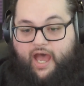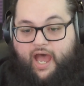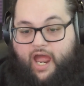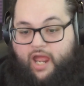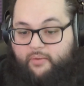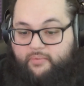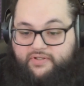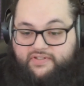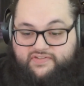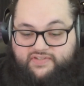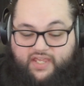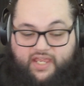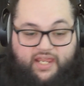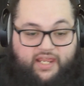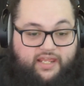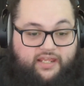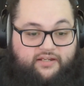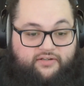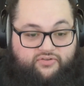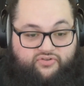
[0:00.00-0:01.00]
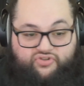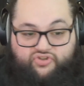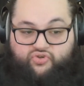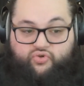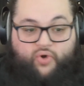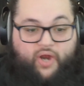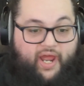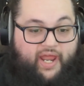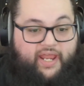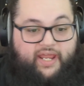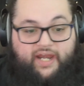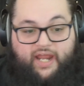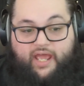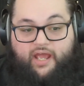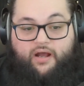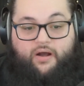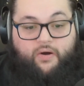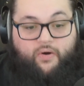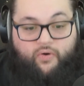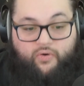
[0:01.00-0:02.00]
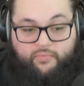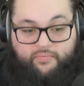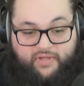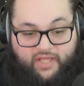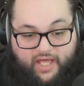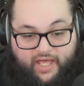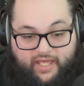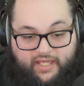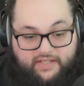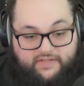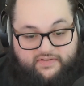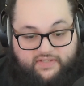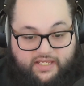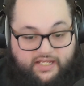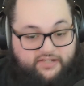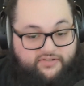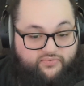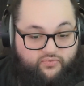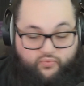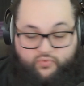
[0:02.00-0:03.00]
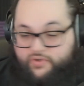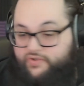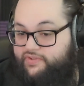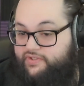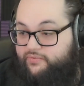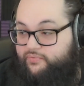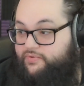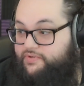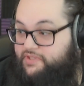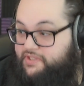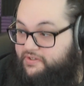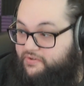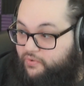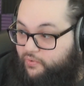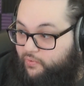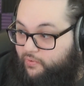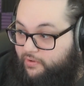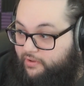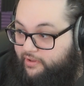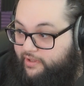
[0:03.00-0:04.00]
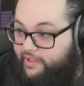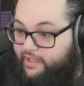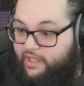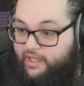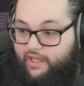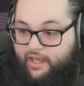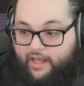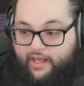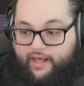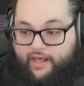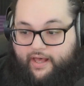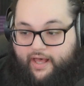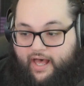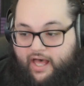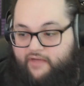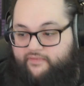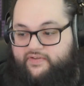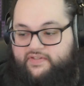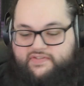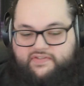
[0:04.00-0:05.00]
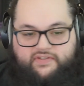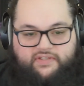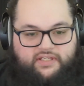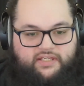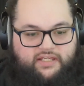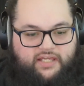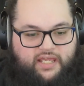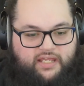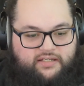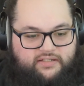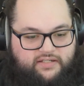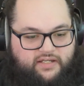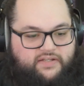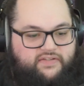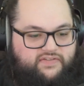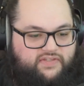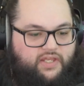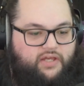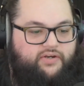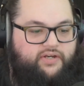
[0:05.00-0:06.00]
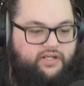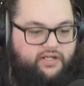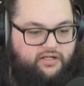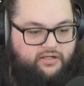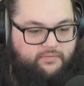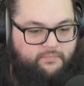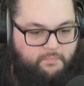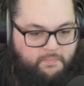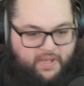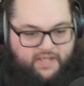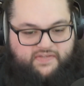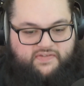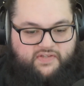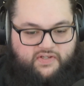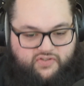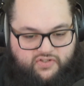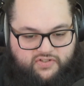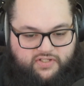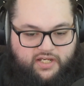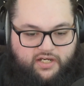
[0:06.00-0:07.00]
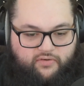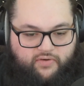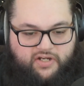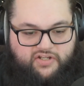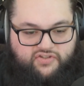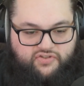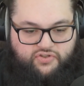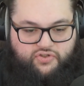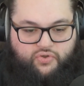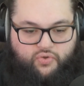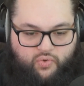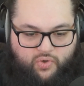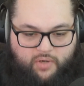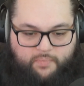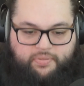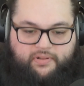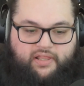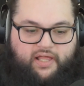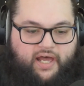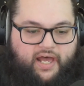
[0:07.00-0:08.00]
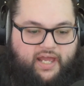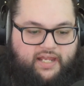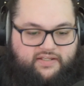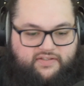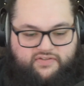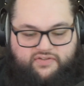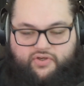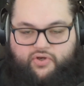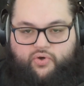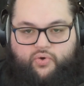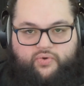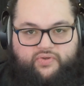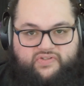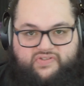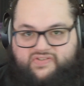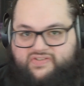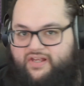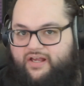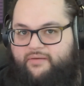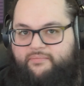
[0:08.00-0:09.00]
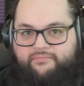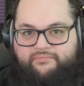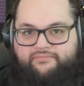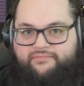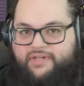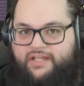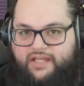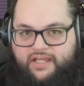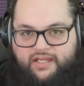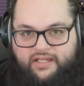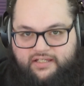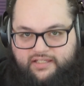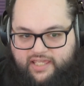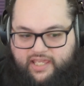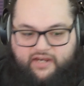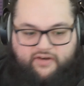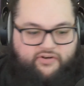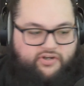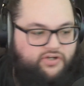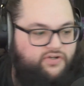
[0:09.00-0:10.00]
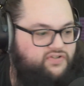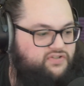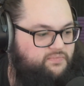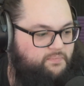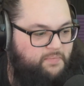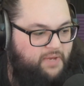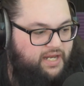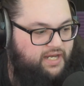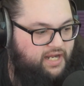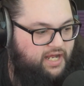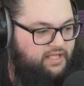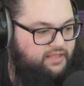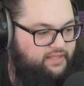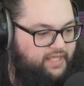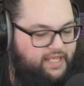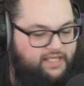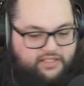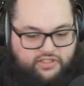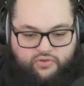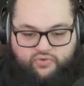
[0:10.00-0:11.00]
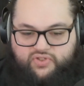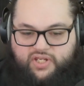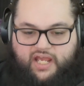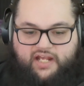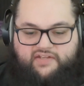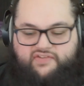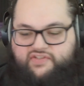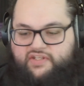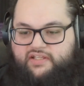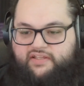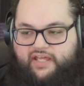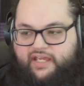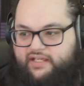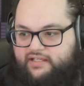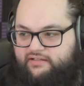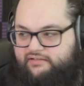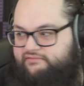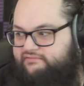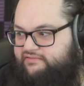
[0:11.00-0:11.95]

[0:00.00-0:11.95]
I would say try it at home, guys. It's really, really cool. Obviously, it does say on here, message data rates do apply, so some carriers may not like you texting like